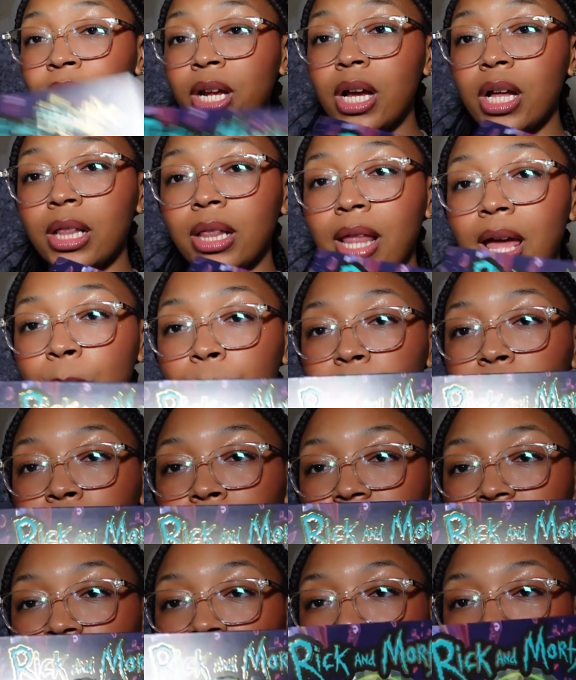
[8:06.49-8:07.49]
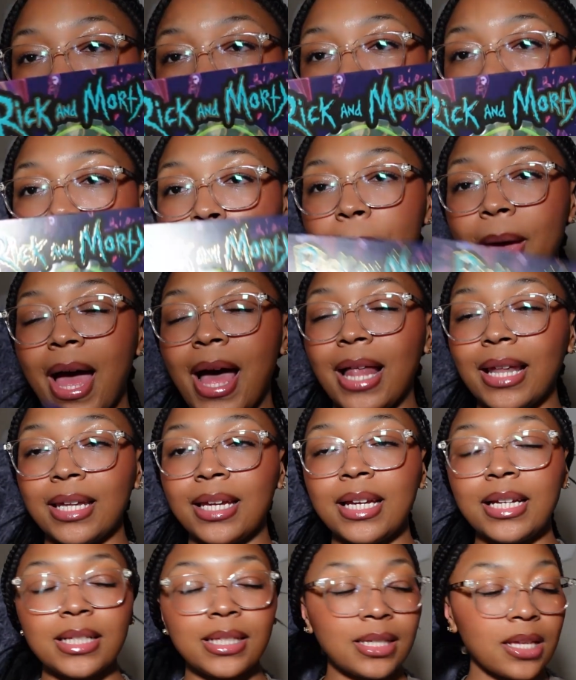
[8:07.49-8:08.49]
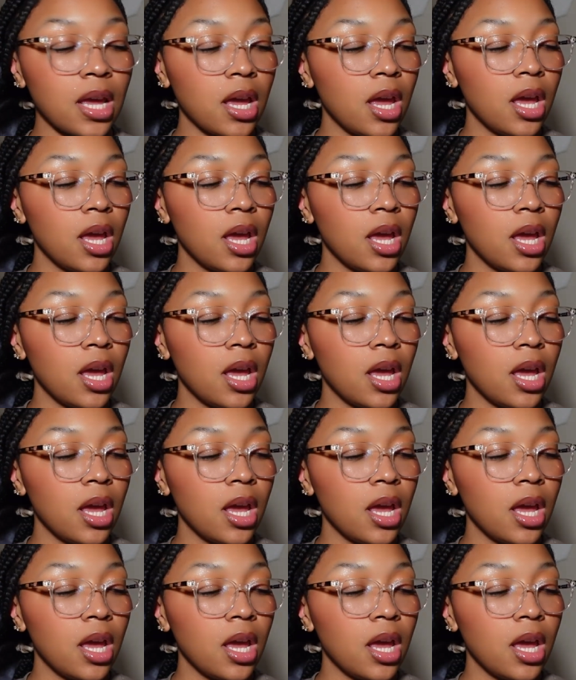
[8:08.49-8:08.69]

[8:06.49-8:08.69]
collaboration palette.